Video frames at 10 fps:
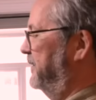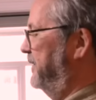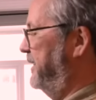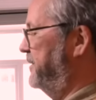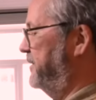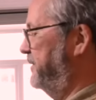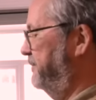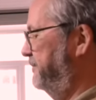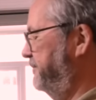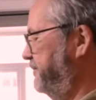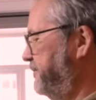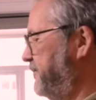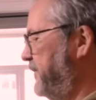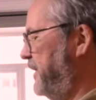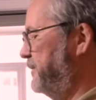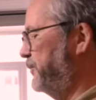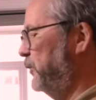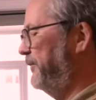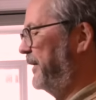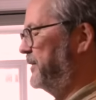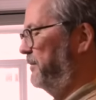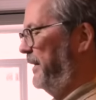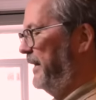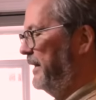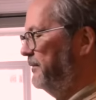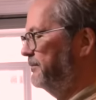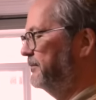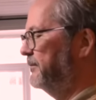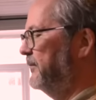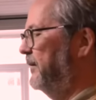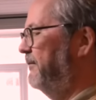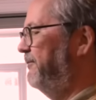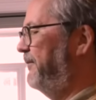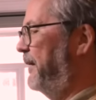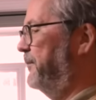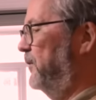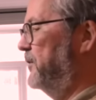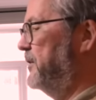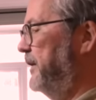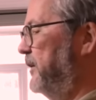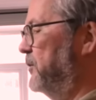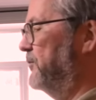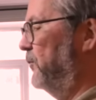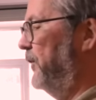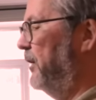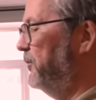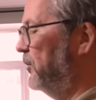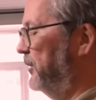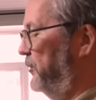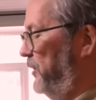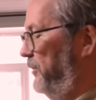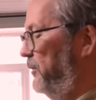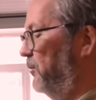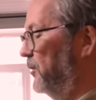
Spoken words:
This is proving to be fabulously useful. Now, I'm not going to show you